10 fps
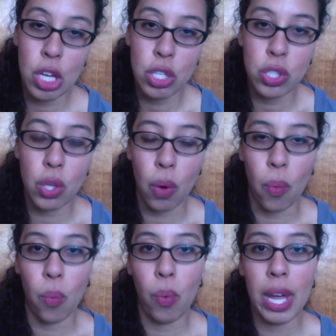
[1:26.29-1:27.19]
So
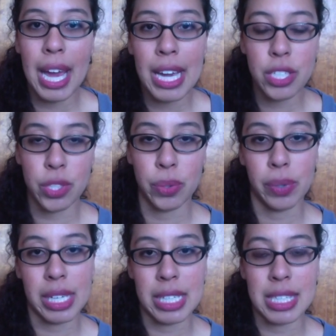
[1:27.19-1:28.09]
what I do
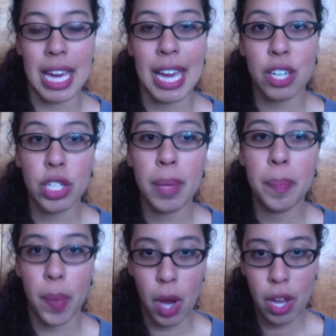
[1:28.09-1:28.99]
is I actually
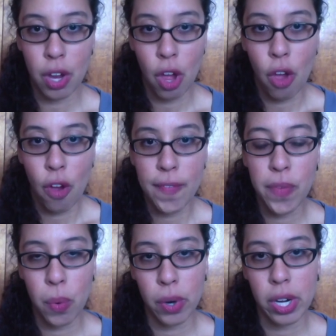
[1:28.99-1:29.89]
bought
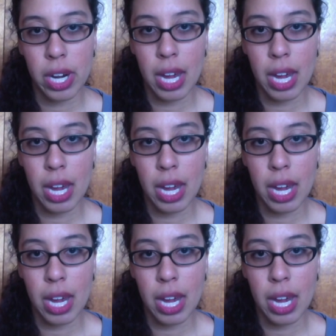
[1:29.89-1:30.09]
four